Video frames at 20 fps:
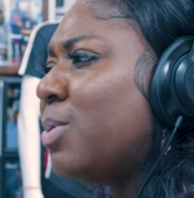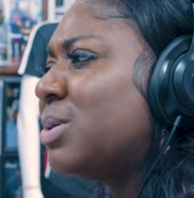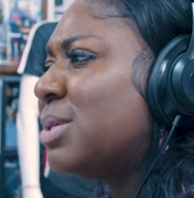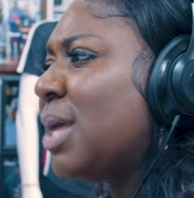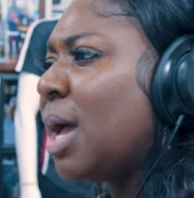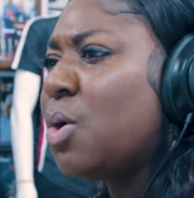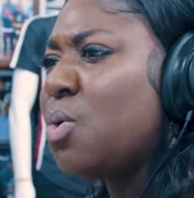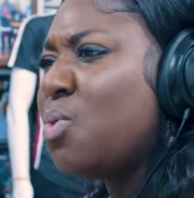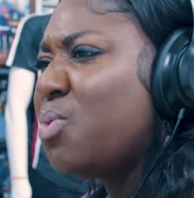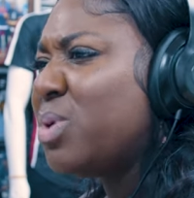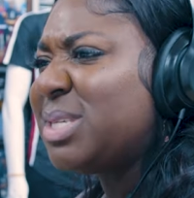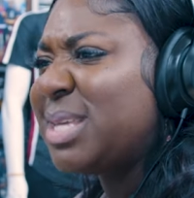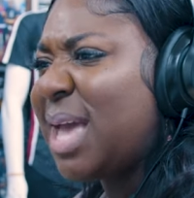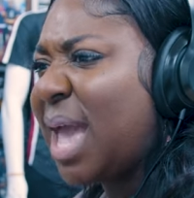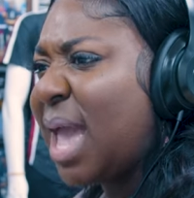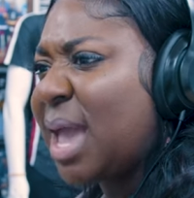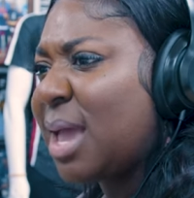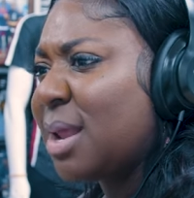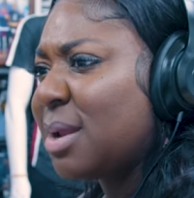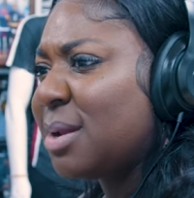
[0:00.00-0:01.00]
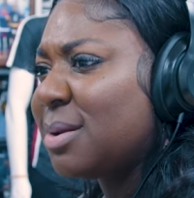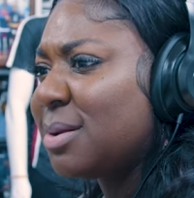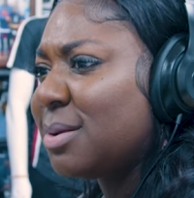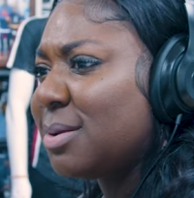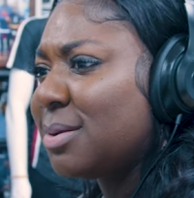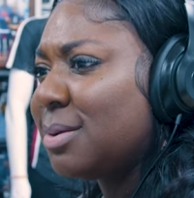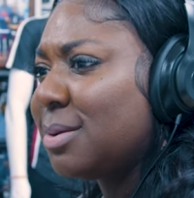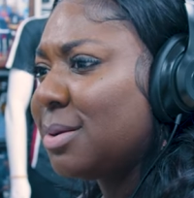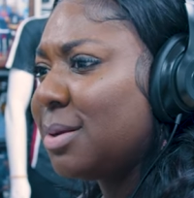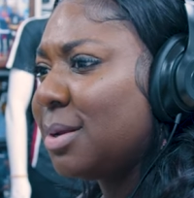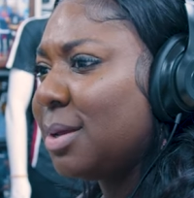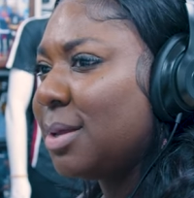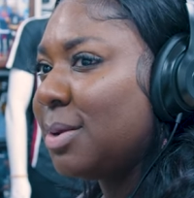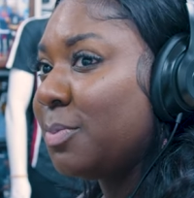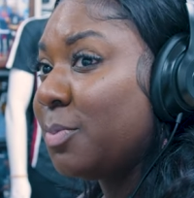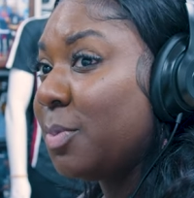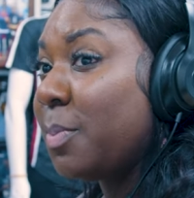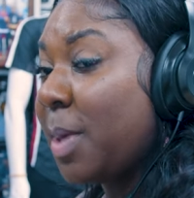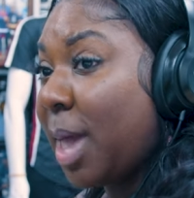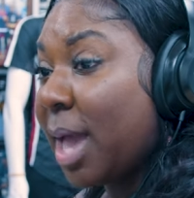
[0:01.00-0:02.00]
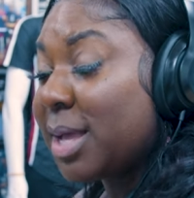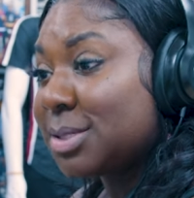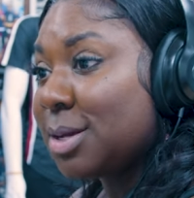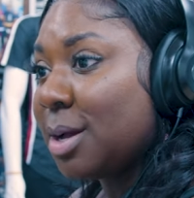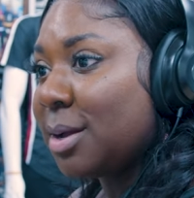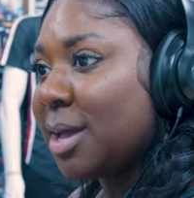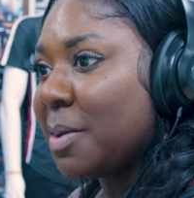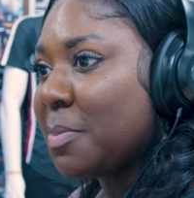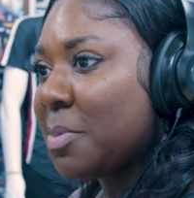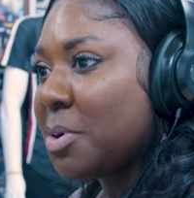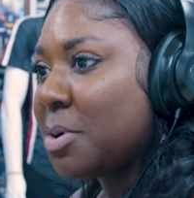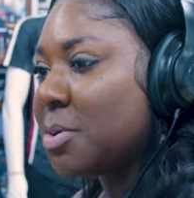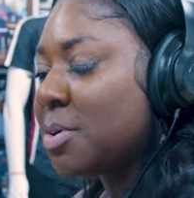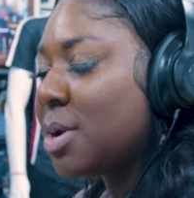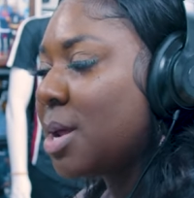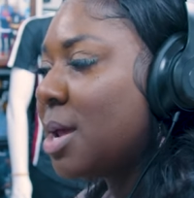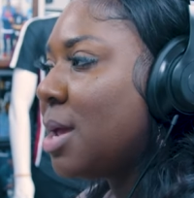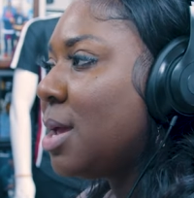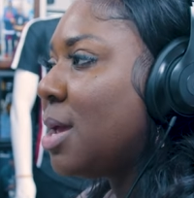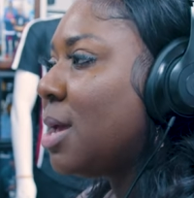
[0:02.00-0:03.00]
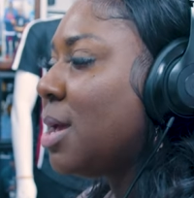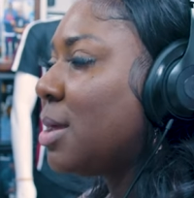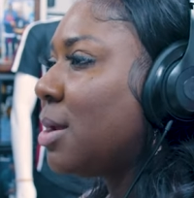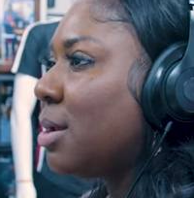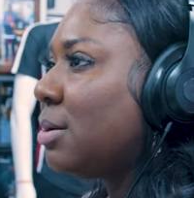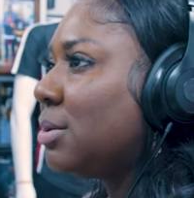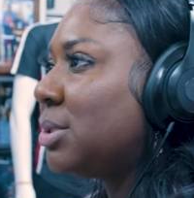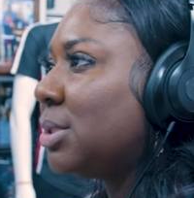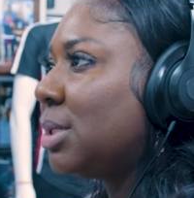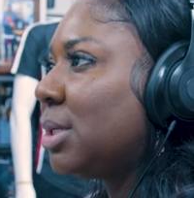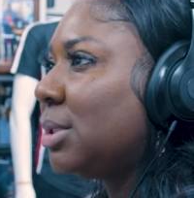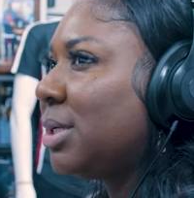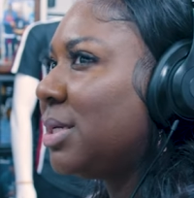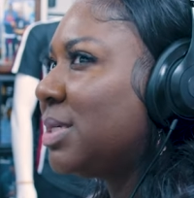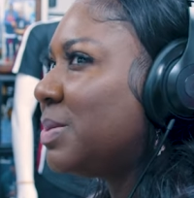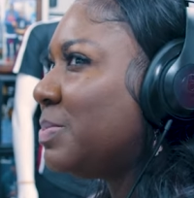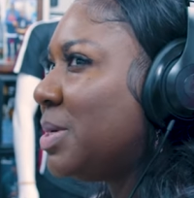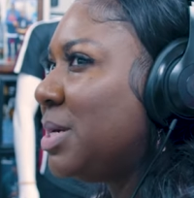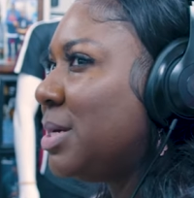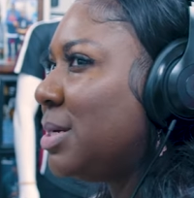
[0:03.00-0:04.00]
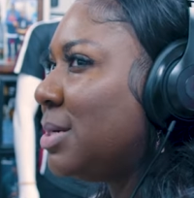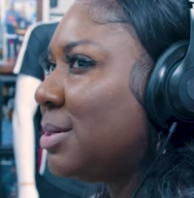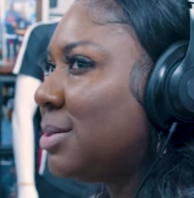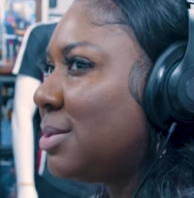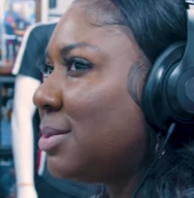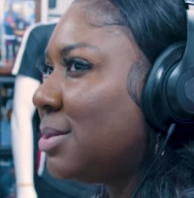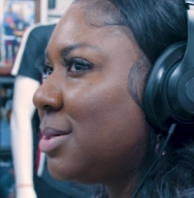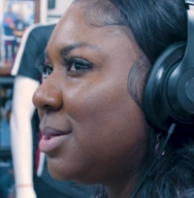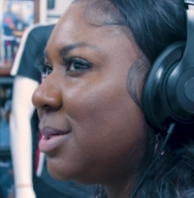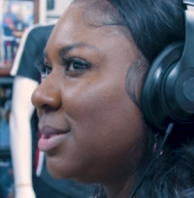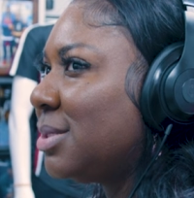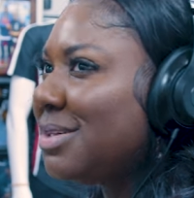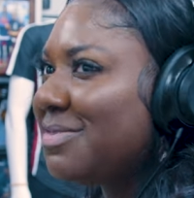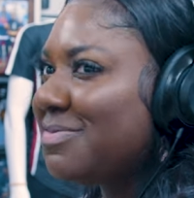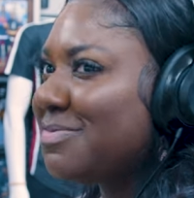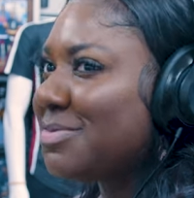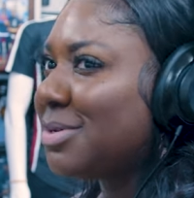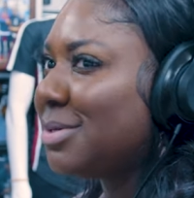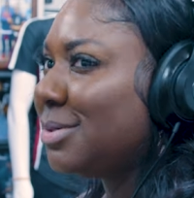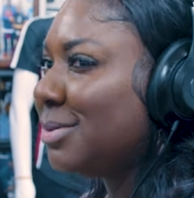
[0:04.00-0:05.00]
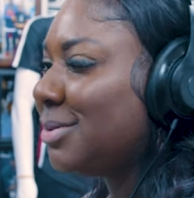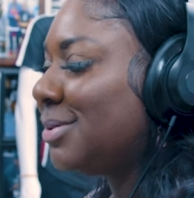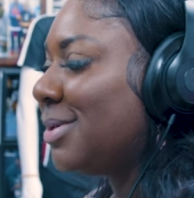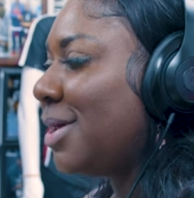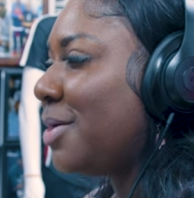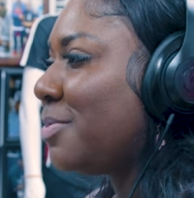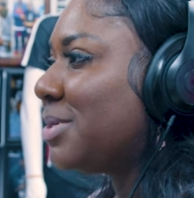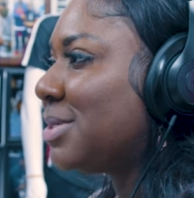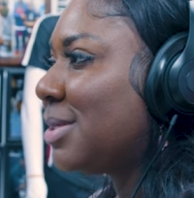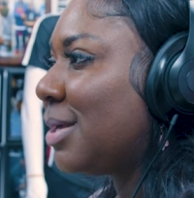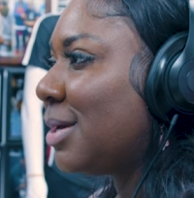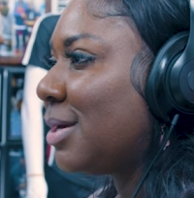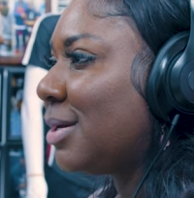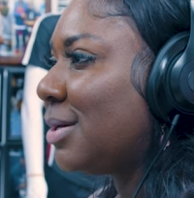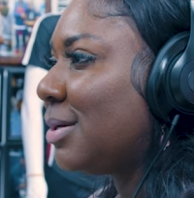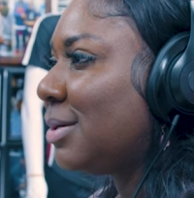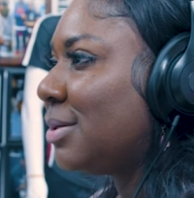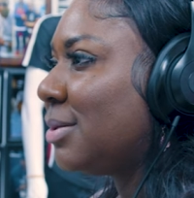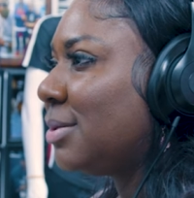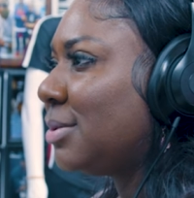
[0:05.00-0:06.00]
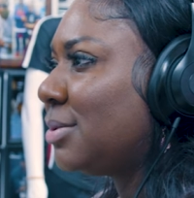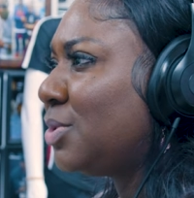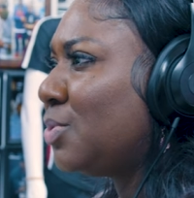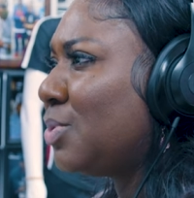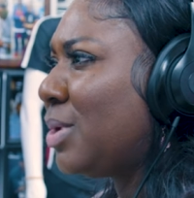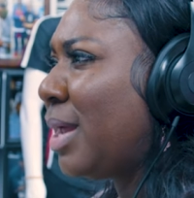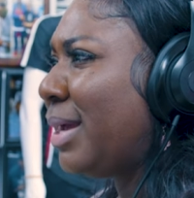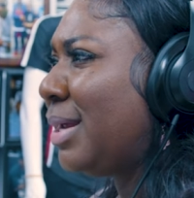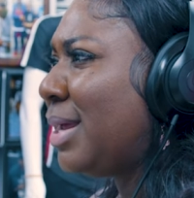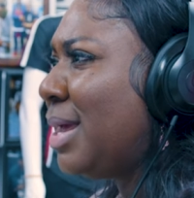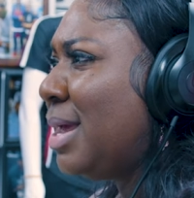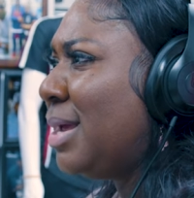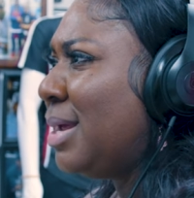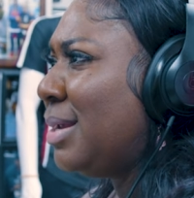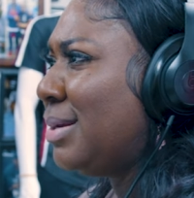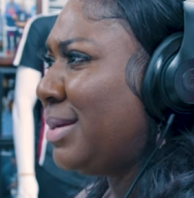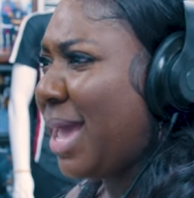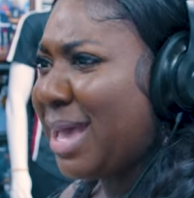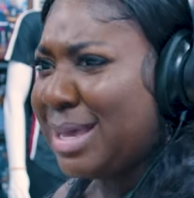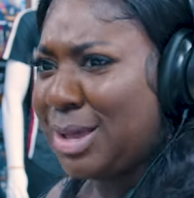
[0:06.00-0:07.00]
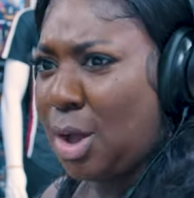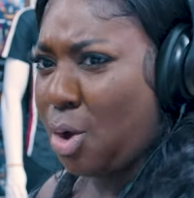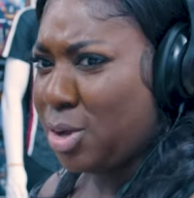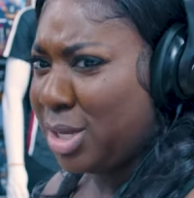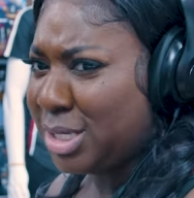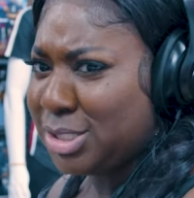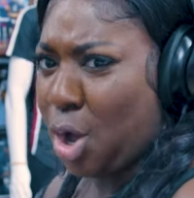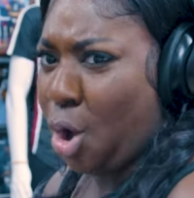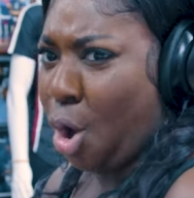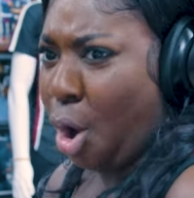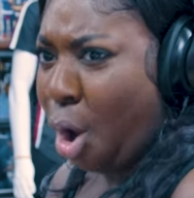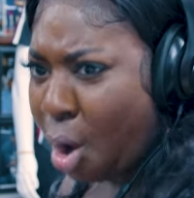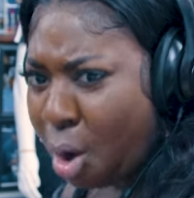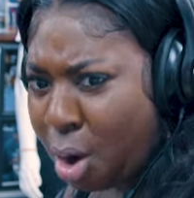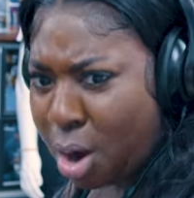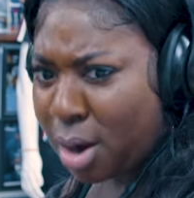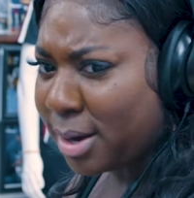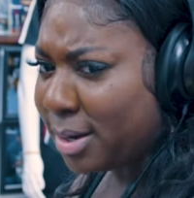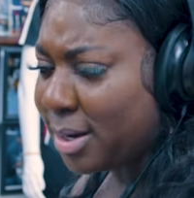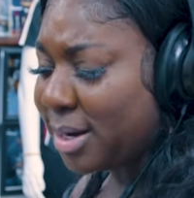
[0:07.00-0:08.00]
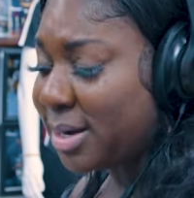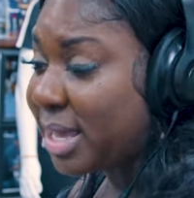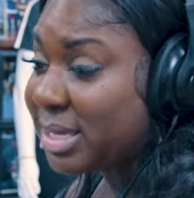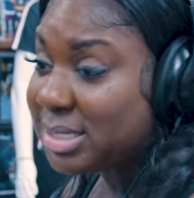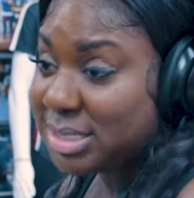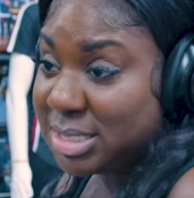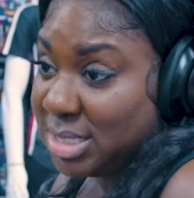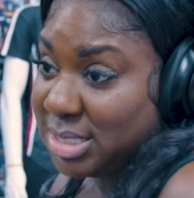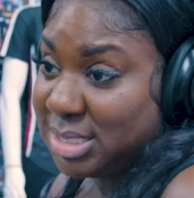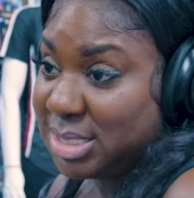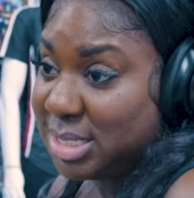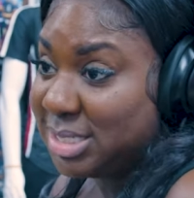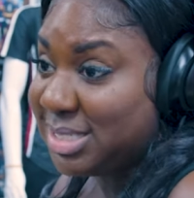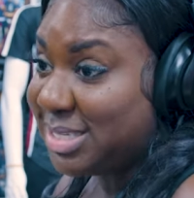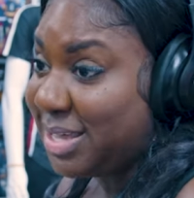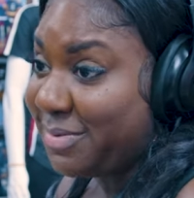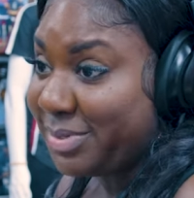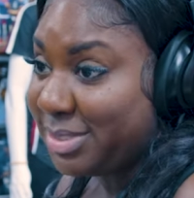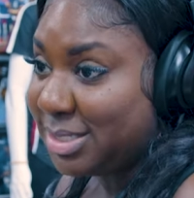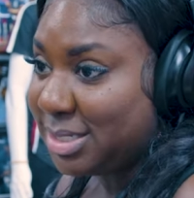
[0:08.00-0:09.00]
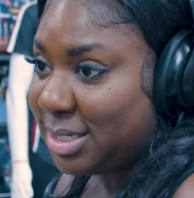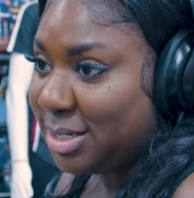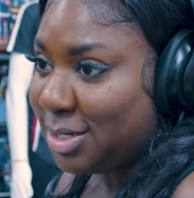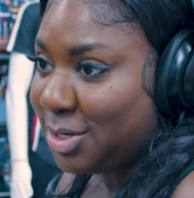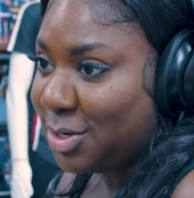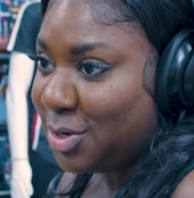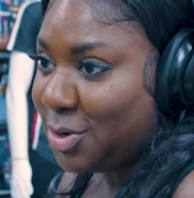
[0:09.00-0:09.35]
then I was like, who was that? And when Bag Talk came on, and I was like, that's me and Tiffany. And they was like, she was like, that's hard. And they 16, 17,